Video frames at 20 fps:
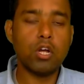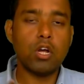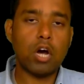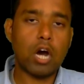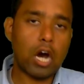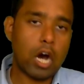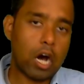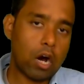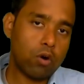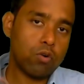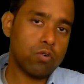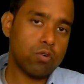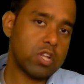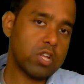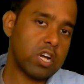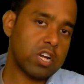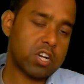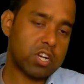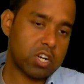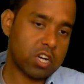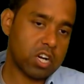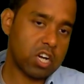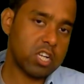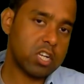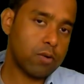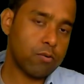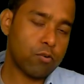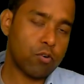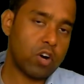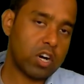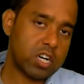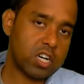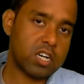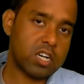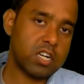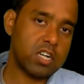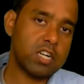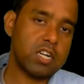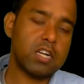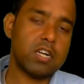how that conserved
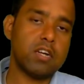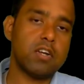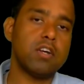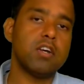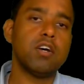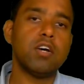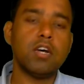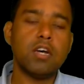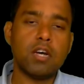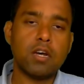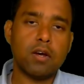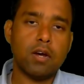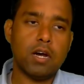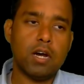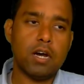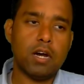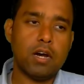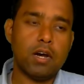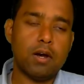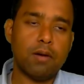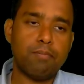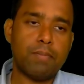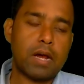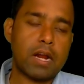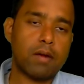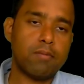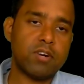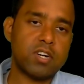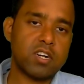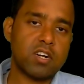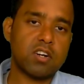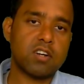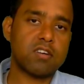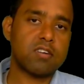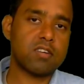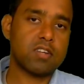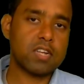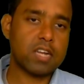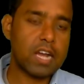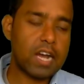quantity
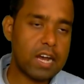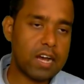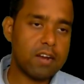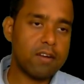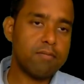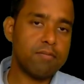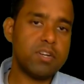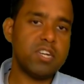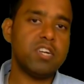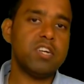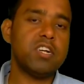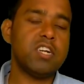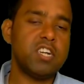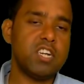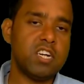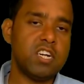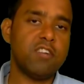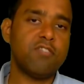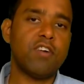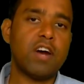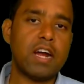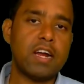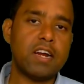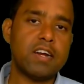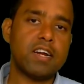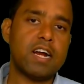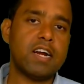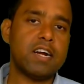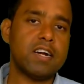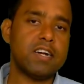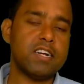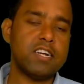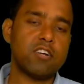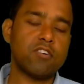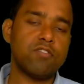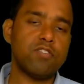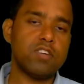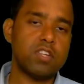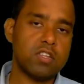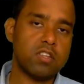parameters can be redefined
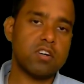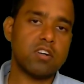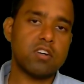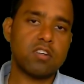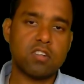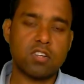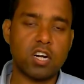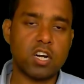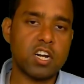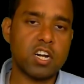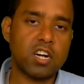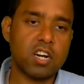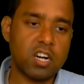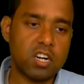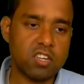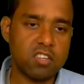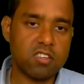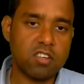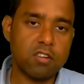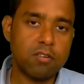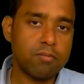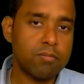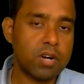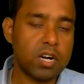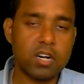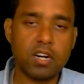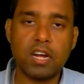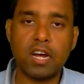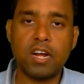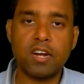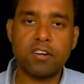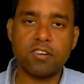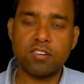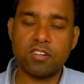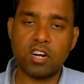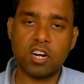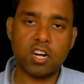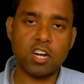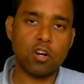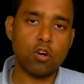adding with the certain conditions, but at
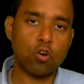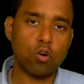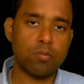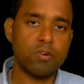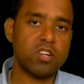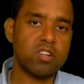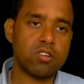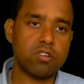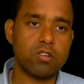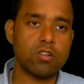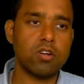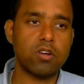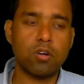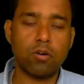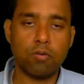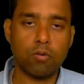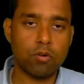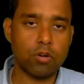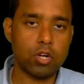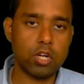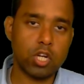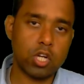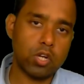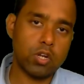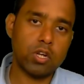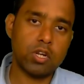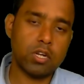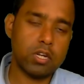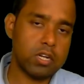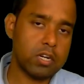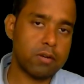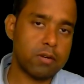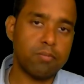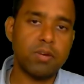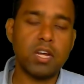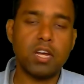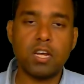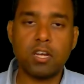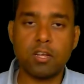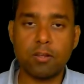certain domains it
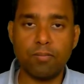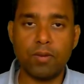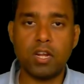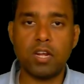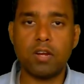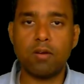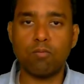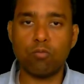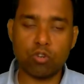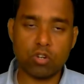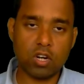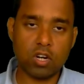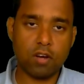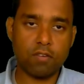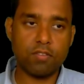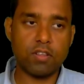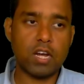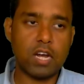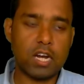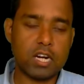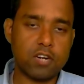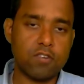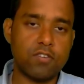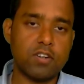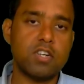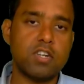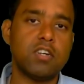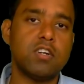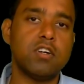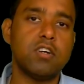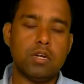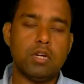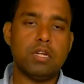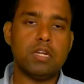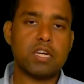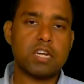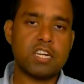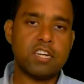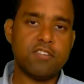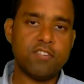may explain most of the activity in
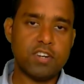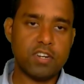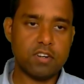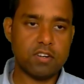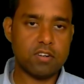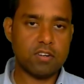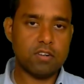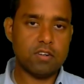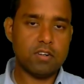a given